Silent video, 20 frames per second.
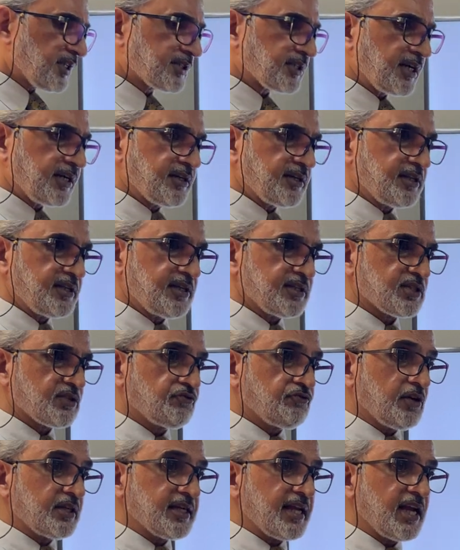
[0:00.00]
the tenderness,
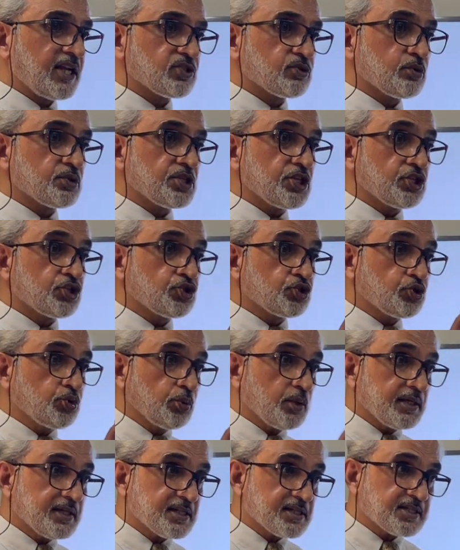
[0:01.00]
one has to see
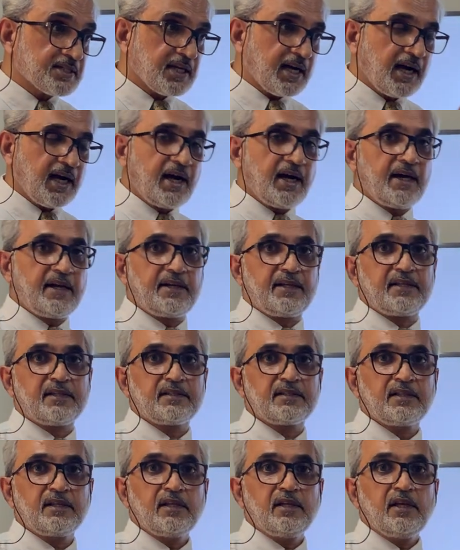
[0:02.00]
towards the eye,
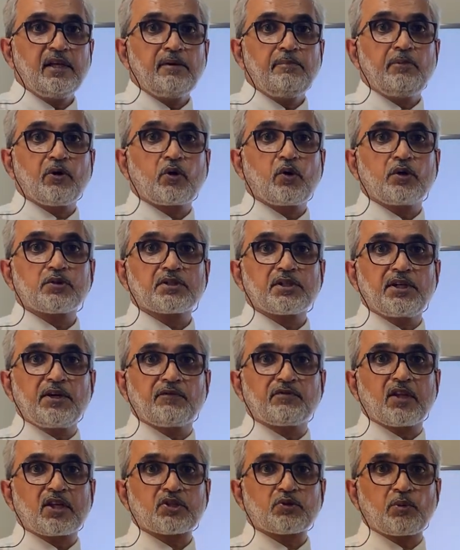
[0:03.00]
because
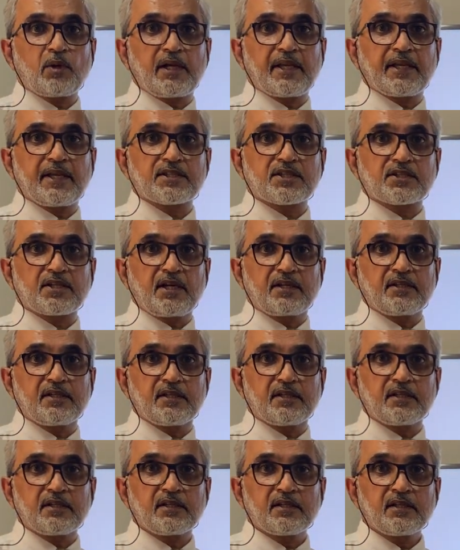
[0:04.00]
if the swelling is
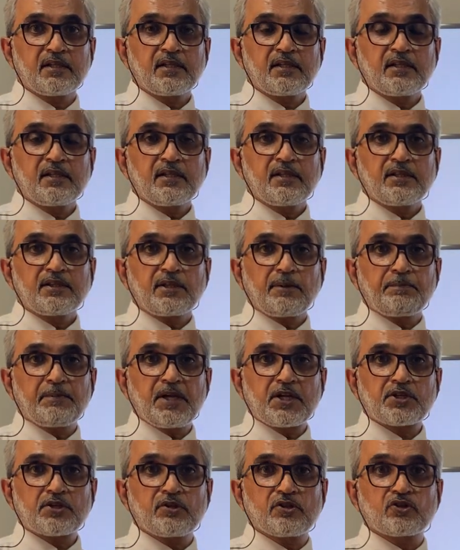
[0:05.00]
tender, the
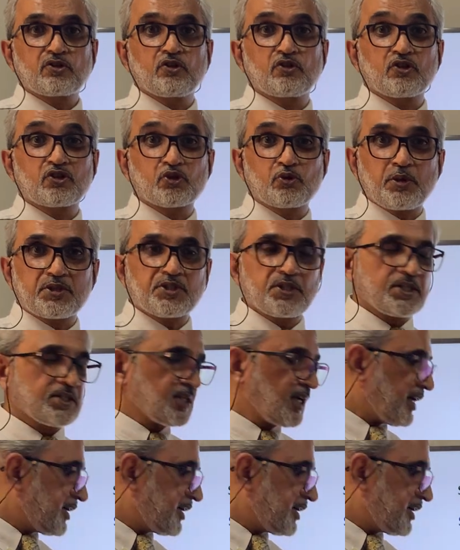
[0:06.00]
patient is going to twitch his